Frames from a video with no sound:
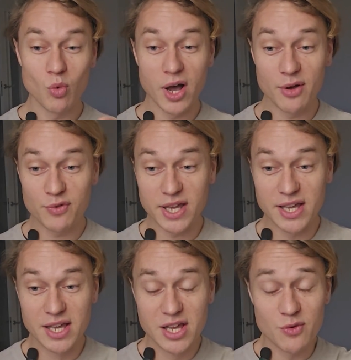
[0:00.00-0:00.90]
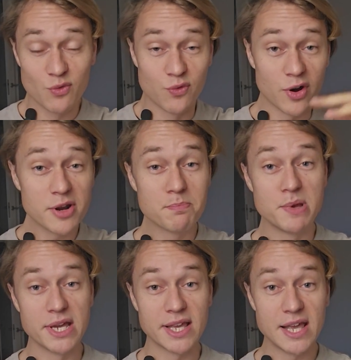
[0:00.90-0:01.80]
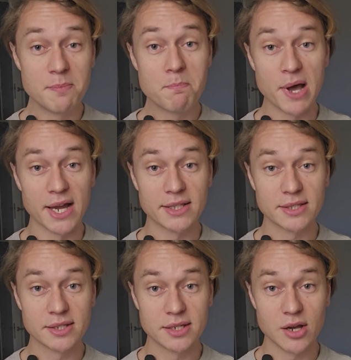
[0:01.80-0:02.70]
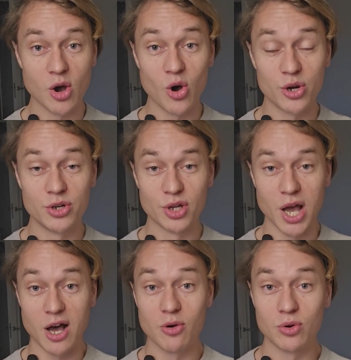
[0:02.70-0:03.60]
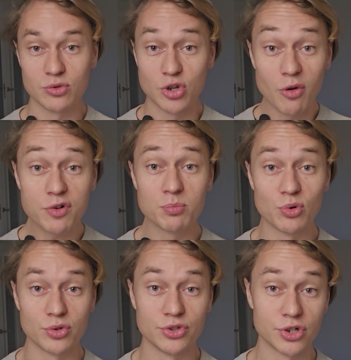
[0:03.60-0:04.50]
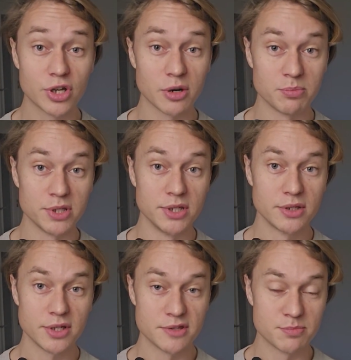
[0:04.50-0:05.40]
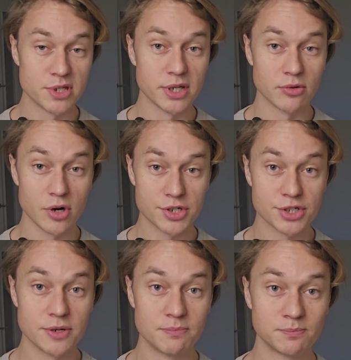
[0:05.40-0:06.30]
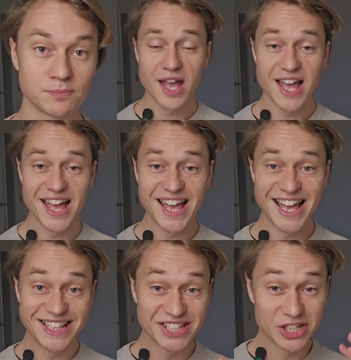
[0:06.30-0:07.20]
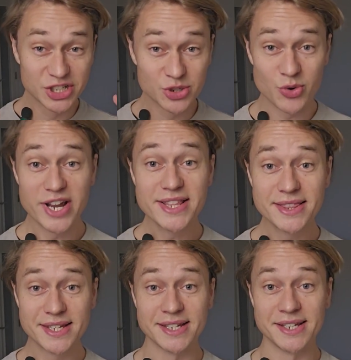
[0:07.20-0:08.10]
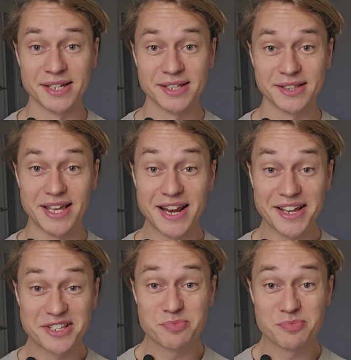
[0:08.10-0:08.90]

will have a very big impact on how comfortable you're going to be in speaking Russian. And the great thing that I